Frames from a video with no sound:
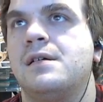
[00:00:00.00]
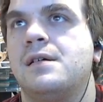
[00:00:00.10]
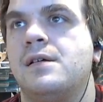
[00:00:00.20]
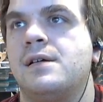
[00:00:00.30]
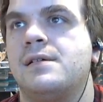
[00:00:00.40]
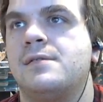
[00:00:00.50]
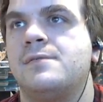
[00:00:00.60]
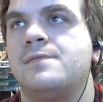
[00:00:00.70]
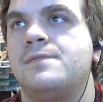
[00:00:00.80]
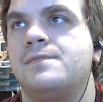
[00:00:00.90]
Alright.
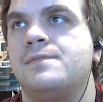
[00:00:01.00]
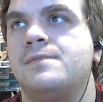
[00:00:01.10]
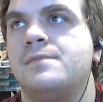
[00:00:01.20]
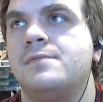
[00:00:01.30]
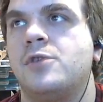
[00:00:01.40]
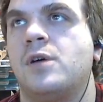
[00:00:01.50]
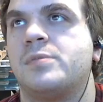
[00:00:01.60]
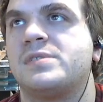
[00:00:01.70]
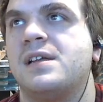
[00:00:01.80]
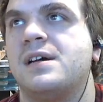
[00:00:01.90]
Or
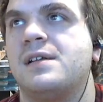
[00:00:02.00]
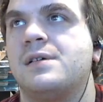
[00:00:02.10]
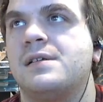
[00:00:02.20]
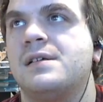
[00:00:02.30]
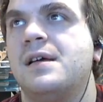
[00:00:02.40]
upslide of it.